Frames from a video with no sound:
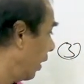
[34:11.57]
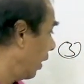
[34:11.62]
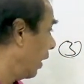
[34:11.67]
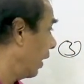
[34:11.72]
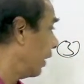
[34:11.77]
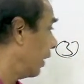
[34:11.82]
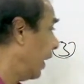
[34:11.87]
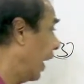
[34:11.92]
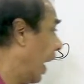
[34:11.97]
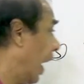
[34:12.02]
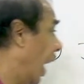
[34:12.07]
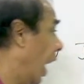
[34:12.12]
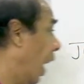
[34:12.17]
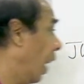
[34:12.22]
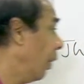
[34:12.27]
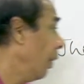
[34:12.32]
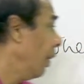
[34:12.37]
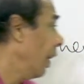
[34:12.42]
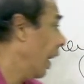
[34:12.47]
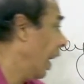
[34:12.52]
They
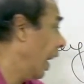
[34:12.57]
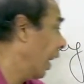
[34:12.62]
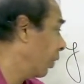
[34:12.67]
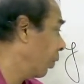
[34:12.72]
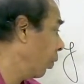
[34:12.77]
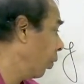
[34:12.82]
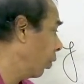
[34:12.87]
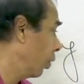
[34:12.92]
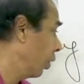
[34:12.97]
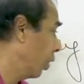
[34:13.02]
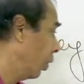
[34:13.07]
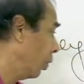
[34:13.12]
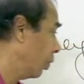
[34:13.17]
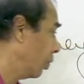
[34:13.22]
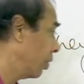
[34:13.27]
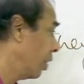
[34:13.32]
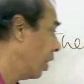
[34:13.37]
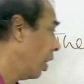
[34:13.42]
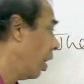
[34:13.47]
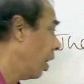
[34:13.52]
have an own house.
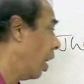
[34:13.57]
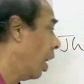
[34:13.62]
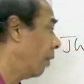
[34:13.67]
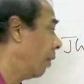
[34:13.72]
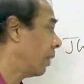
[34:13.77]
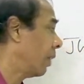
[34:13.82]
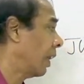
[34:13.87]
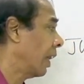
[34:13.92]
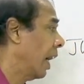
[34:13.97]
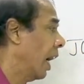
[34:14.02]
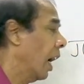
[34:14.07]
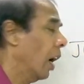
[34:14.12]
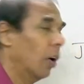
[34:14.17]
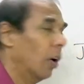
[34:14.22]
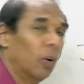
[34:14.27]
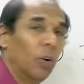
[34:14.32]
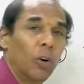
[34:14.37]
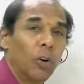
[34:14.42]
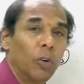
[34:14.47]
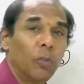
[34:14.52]
After have,
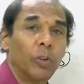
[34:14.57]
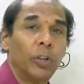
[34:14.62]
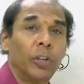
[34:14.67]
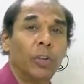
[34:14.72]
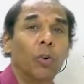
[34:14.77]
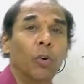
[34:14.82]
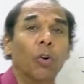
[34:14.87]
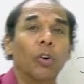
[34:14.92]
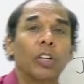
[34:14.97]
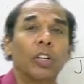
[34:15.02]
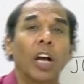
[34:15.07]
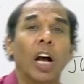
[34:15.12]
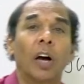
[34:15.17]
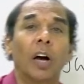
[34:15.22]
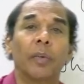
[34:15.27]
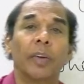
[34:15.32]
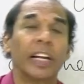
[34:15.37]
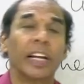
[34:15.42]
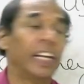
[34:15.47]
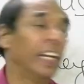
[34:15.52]
we don't have
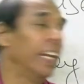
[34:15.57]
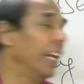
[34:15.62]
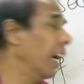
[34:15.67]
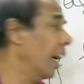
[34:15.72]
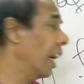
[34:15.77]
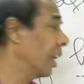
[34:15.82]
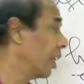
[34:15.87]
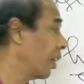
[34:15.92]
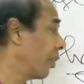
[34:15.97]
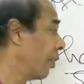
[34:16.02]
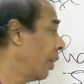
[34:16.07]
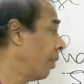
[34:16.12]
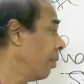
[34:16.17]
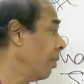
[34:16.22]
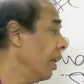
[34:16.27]
any other verb,